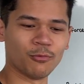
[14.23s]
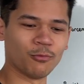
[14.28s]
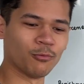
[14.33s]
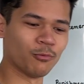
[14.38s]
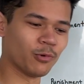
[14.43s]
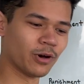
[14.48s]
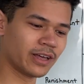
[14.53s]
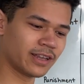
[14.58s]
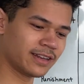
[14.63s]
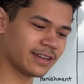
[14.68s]

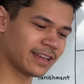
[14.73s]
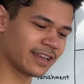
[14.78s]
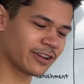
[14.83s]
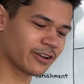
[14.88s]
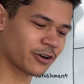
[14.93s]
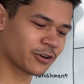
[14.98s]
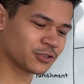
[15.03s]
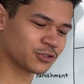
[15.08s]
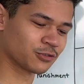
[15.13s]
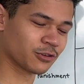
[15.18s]
what in
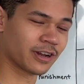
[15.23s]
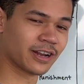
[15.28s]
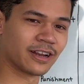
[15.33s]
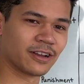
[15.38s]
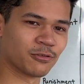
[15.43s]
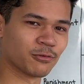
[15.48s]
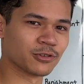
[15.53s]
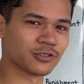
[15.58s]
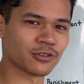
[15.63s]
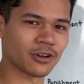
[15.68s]
our
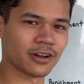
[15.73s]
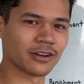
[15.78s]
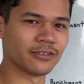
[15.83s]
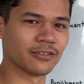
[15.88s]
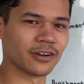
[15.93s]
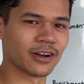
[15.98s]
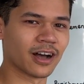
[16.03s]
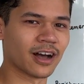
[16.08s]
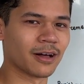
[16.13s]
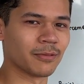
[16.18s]
training we're trying
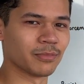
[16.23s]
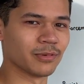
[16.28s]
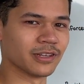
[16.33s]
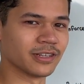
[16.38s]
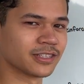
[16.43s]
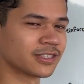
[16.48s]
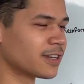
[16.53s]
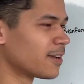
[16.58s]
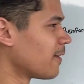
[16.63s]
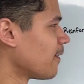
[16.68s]
to
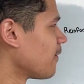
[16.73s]
accomplish.